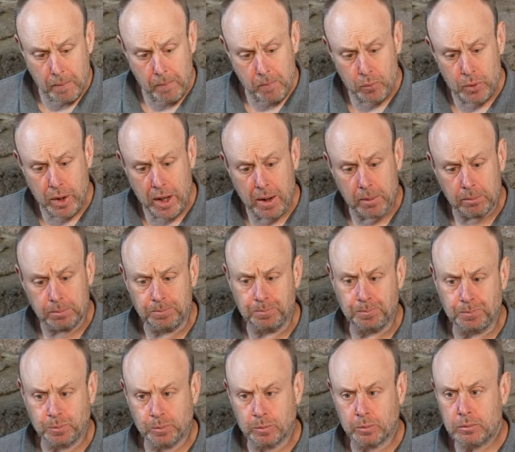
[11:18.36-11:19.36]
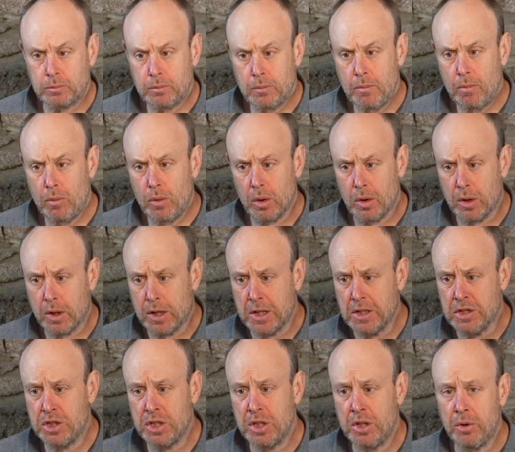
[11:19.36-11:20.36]
Now,
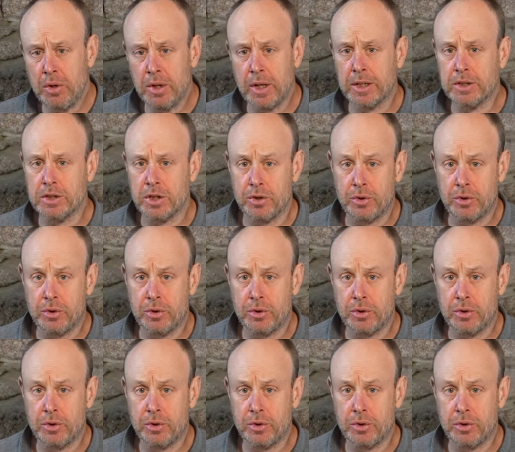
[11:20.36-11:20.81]
considering that's